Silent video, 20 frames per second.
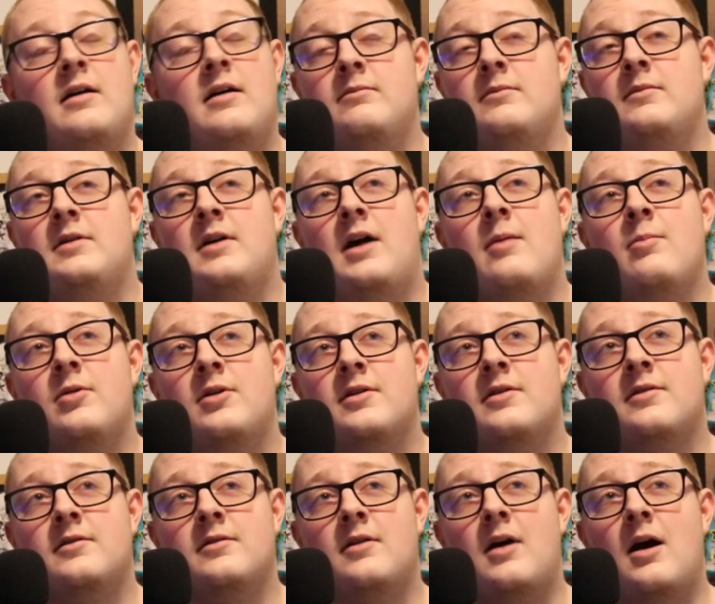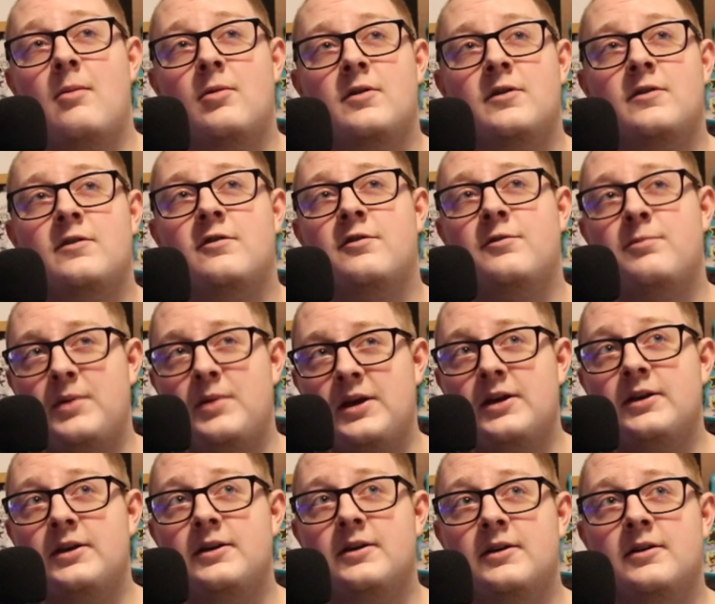gonna
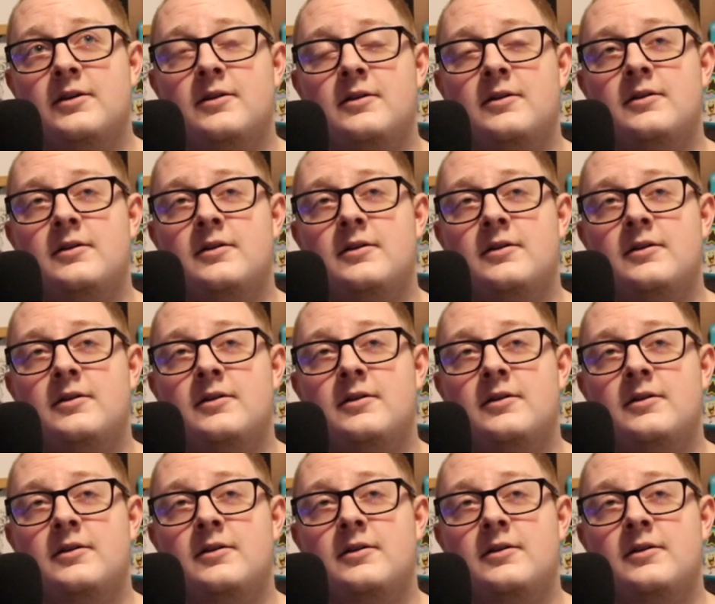speak